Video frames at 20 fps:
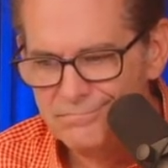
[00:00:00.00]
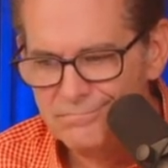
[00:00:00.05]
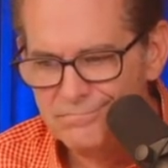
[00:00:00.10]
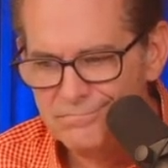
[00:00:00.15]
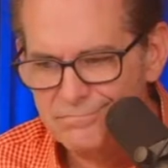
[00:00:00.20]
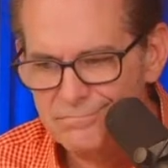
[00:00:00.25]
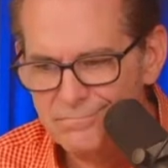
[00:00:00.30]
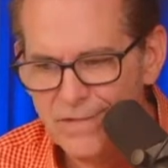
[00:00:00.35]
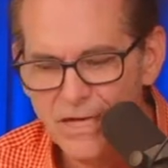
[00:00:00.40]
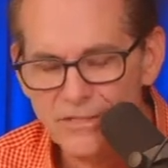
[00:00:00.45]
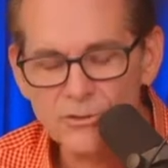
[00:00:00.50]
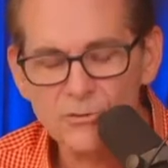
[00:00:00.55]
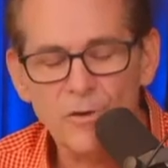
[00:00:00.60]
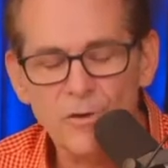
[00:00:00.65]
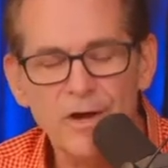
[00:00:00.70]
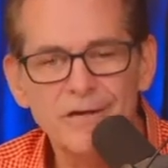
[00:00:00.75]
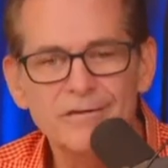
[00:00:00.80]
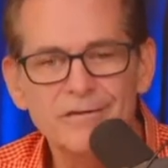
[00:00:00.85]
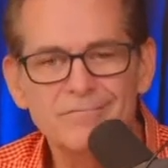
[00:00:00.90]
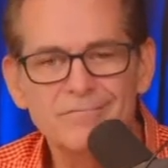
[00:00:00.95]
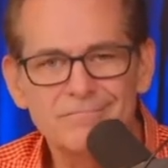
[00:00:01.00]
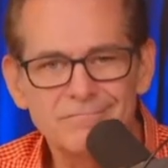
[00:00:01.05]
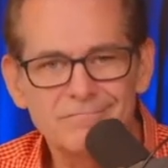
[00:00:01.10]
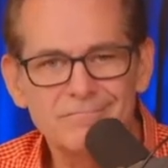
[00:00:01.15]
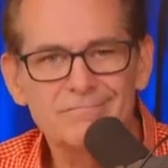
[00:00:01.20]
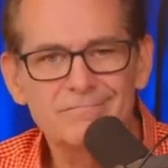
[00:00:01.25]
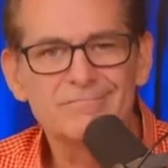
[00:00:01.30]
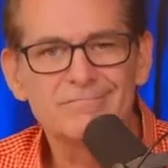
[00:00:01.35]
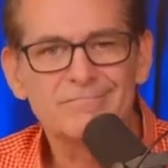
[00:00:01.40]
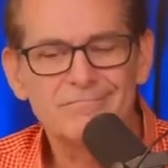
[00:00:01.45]
That's they're right.
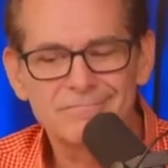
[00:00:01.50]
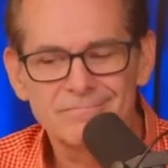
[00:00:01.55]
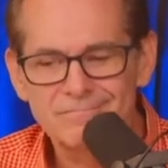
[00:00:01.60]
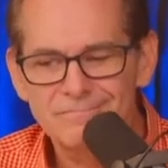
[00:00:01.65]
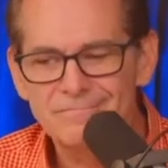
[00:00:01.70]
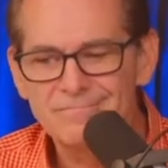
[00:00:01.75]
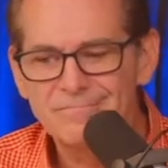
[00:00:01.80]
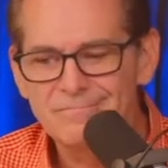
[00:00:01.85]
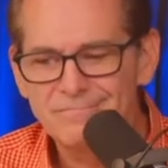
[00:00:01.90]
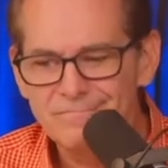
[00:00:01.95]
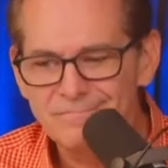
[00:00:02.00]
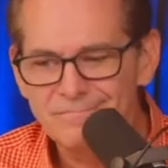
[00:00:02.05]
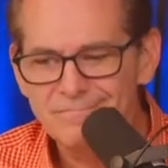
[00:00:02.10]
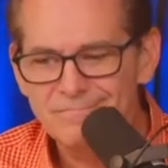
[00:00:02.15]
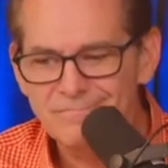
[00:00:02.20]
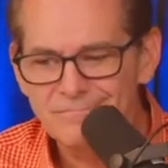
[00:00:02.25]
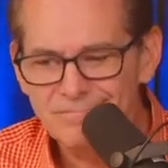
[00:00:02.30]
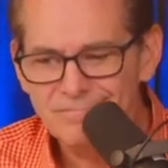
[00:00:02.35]
Allegedly tied to Russia.